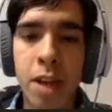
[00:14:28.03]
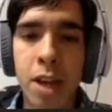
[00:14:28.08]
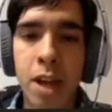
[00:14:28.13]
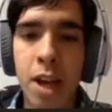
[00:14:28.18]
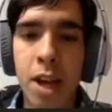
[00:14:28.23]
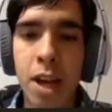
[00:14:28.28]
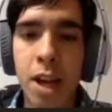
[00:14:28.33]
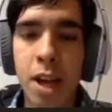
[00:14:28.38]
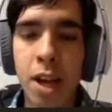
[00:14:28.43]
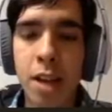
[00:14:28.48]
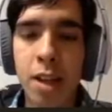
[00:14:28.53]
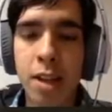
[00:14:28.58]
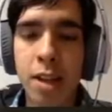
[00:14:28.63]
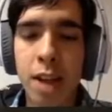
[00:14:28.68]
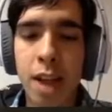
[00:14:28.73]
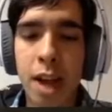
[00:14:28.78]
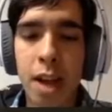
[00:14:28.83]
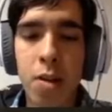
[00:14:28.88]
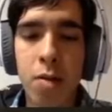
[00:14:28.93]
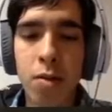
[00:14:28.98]
And on the
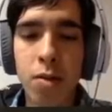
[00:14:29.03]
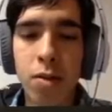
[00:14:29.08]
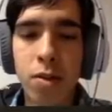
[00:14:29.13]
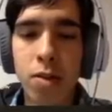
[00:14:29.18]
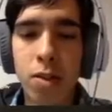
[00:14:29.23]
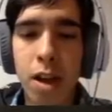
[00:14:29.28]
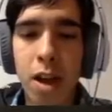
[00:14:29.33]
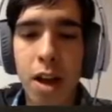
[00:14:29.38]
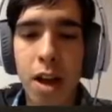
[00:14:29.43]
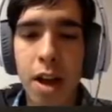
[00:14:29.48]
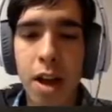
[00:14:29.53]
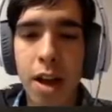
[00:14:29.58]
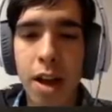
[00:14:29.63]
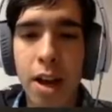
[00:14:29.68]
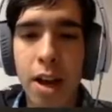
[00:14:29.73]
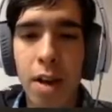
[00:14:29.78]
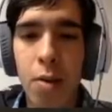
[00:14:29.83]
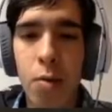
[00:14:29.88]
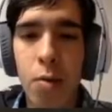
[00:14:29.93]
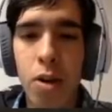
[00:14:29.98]
outside,
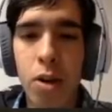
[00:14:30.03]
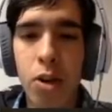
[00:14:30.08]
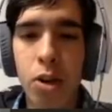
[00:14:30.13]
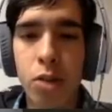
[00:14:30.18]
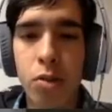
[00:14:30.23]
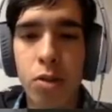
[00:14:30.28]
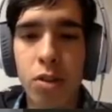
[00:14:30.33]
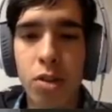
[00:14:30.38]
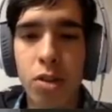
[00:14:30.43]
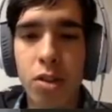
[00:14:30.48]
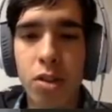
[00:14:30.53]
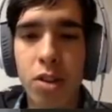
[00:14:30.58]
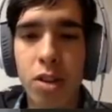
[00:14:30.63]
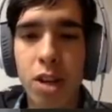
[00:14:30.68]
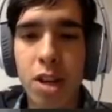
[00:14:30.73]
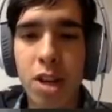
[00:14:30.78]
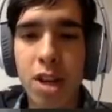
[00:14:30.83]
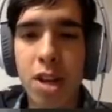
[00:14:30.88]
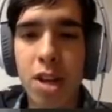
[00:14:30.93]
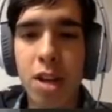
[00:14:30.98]
I want you to
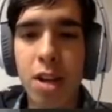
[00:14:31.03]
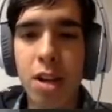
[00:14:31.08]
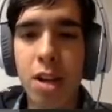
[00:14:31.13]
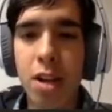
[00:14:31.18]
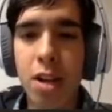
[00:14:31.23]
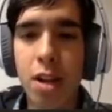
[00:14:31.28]
sneak.